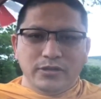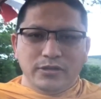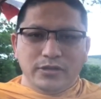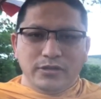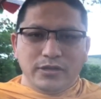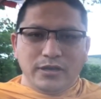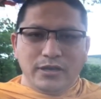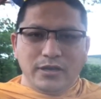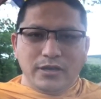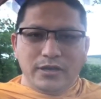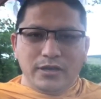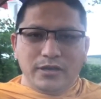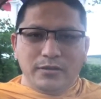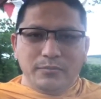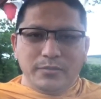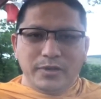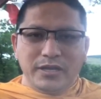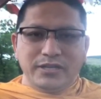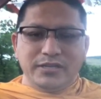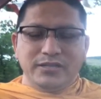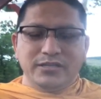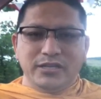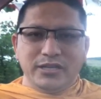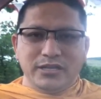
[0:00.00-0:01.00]

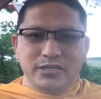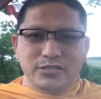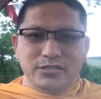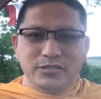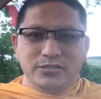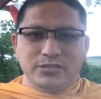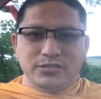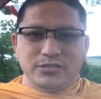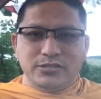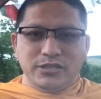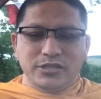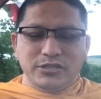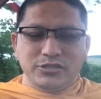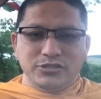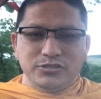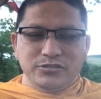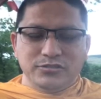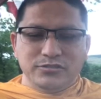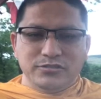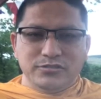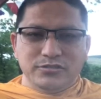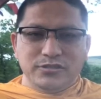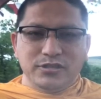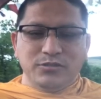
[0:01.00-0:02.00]
meditation
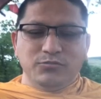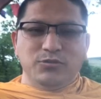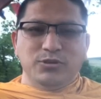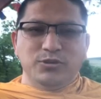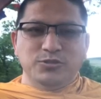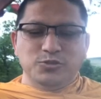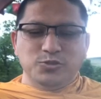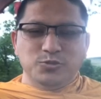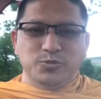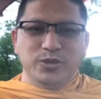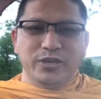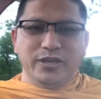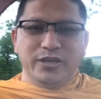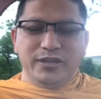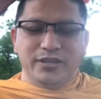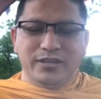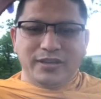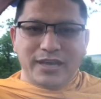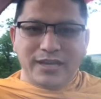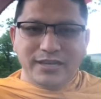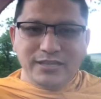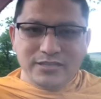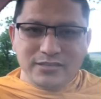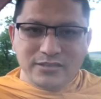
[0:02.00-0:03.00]
sessions, they want to be
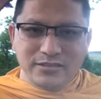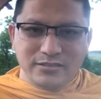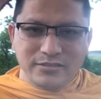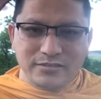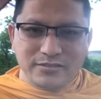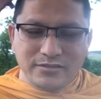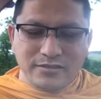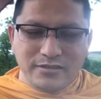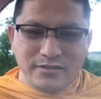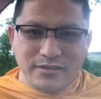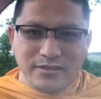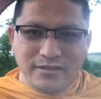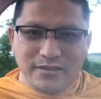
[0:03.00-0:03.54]
enlightened.